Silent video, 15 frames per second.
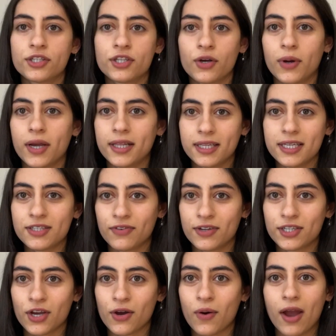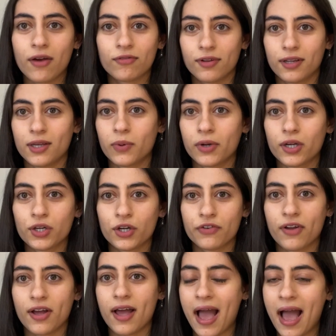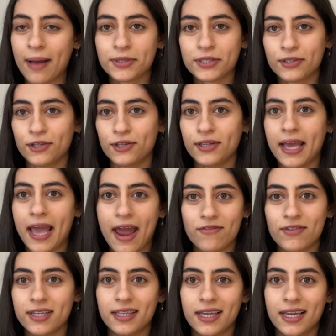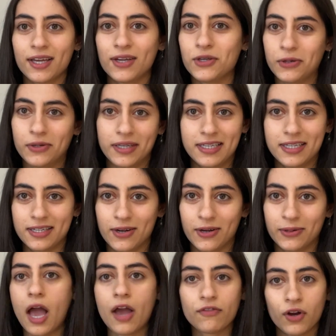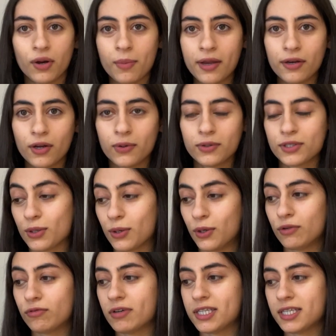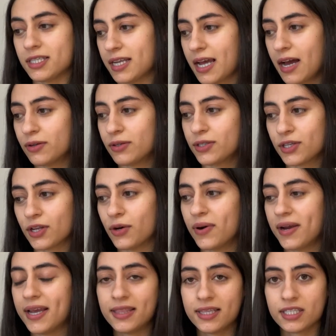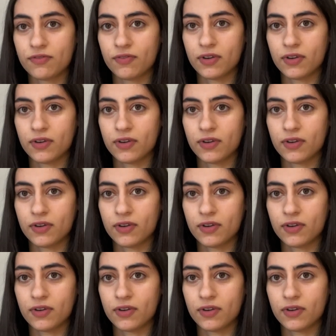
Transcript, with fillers: So in this video, I really want to cover absolutely everything you need to know. I've got my notes all written down, so in this